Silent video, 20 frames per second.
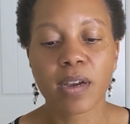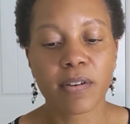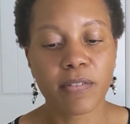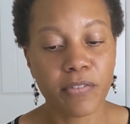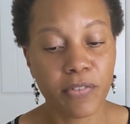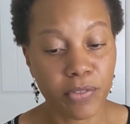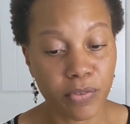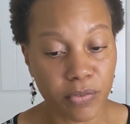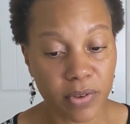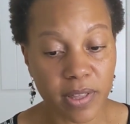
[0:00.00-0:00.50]

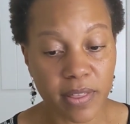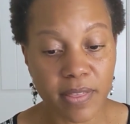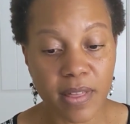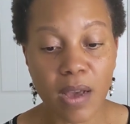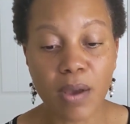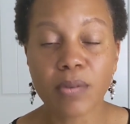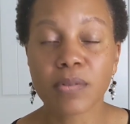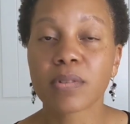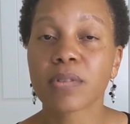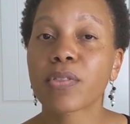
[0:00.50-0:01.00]
of
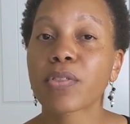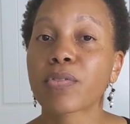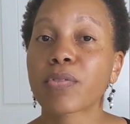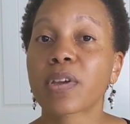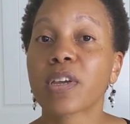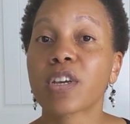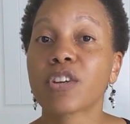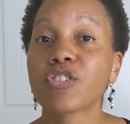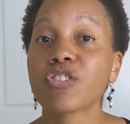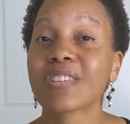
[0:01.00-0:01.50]

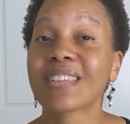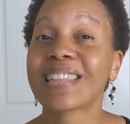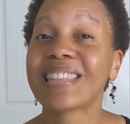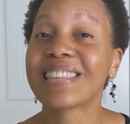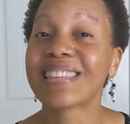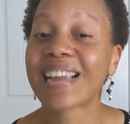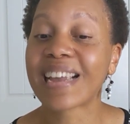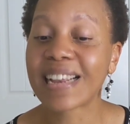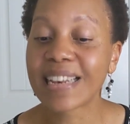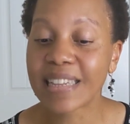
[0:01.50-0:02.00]

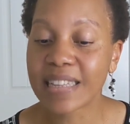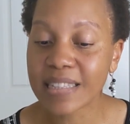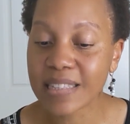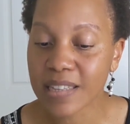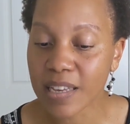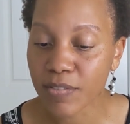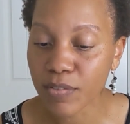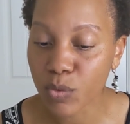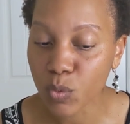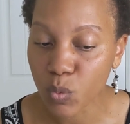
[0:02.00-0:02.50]

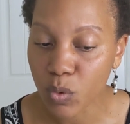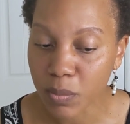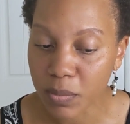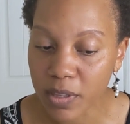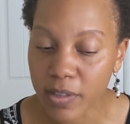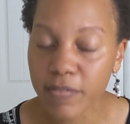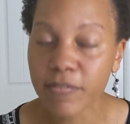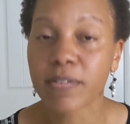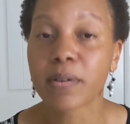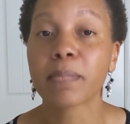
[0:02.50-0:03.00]
3,397
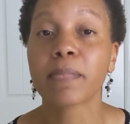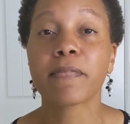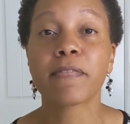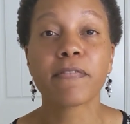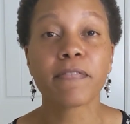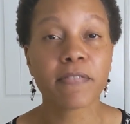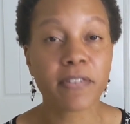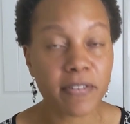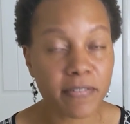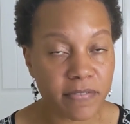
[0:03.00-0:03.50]
women from
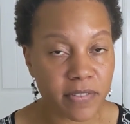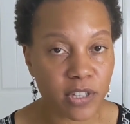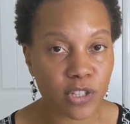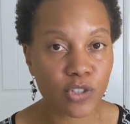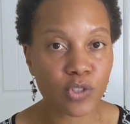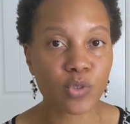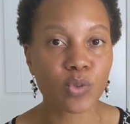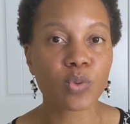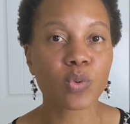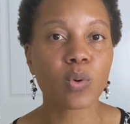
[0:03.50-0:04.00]

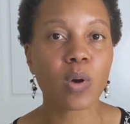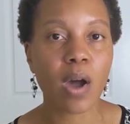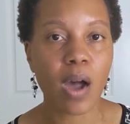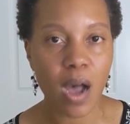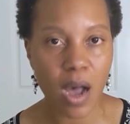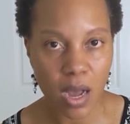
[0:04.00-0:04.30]
52